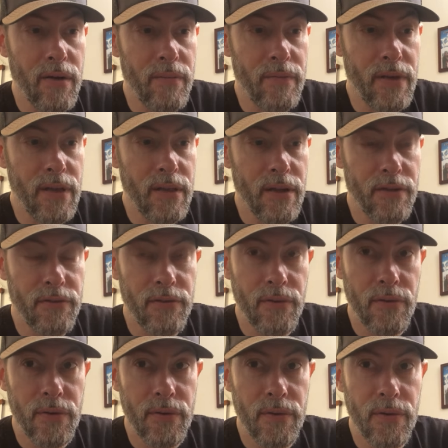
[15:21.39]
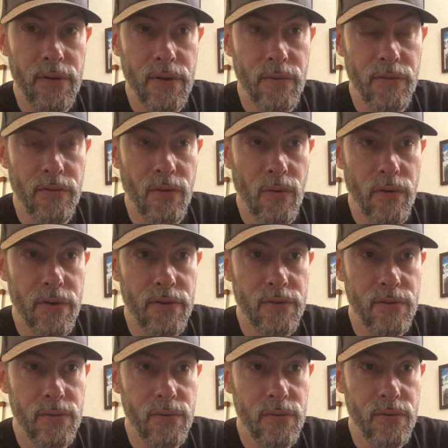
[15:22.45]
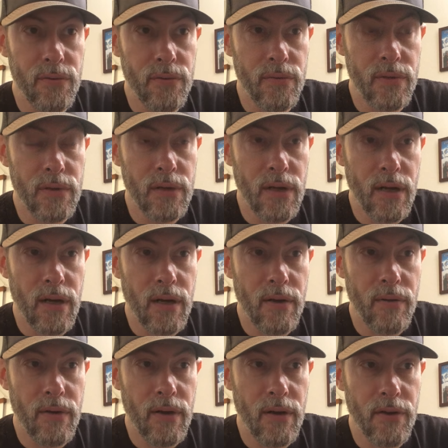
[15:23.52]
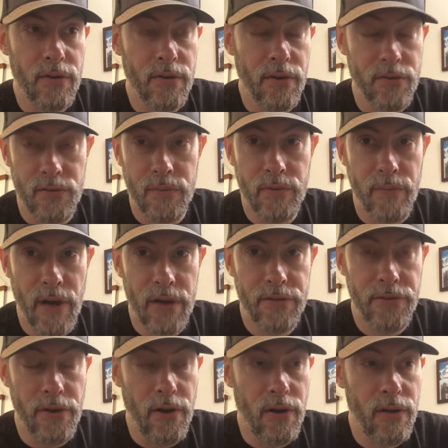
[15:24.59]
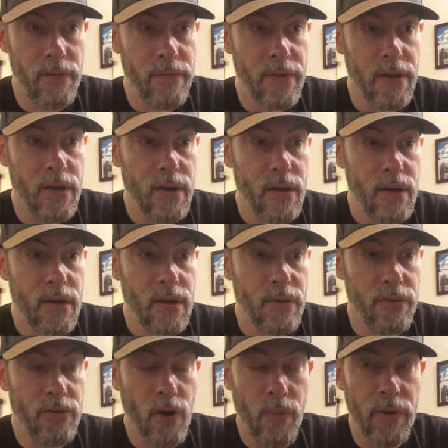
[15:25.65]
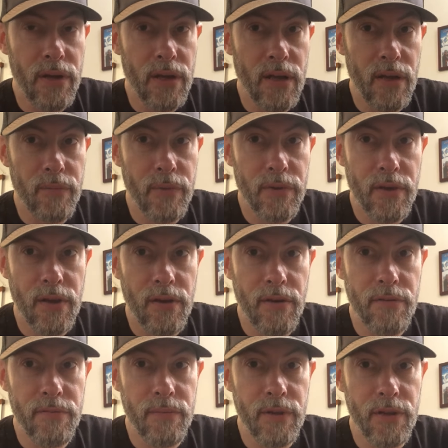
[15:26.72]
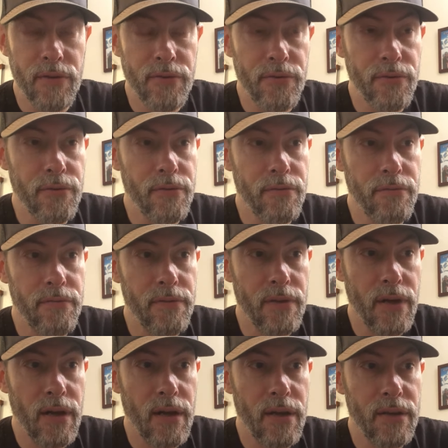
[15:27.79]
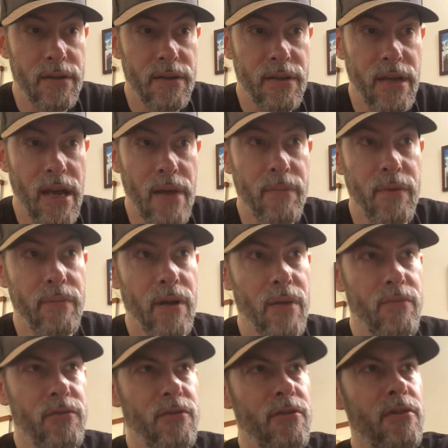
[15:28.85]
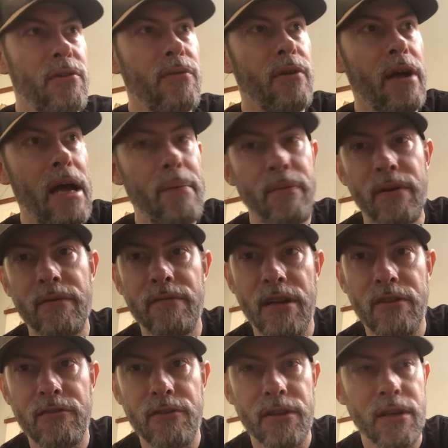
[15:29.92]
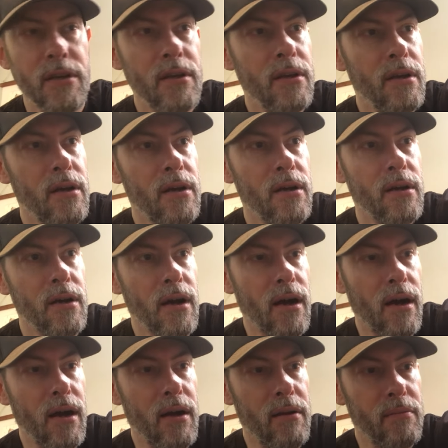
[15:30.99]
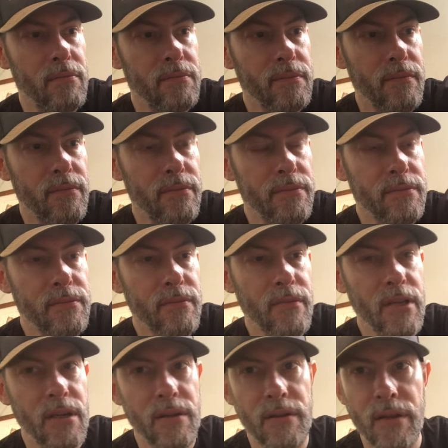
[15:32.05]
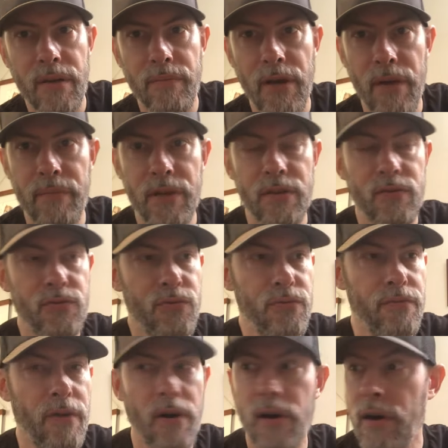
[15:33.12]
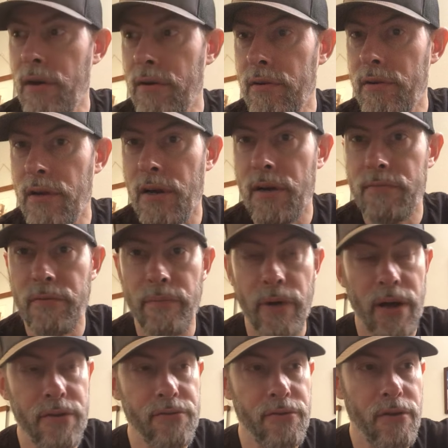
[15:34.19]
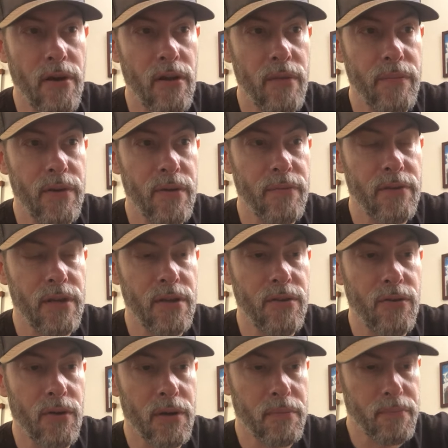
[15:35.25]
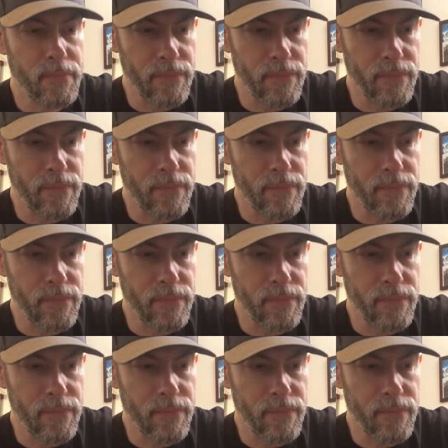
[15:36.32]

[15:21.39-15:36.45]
He let us know that he was going to a trip to Montreal. He was hoping to get up with Kieran from Needle Groove. It didn't happen, but I'm sure it will happen eventually. Him not being too far from Montreal up in upstate New York.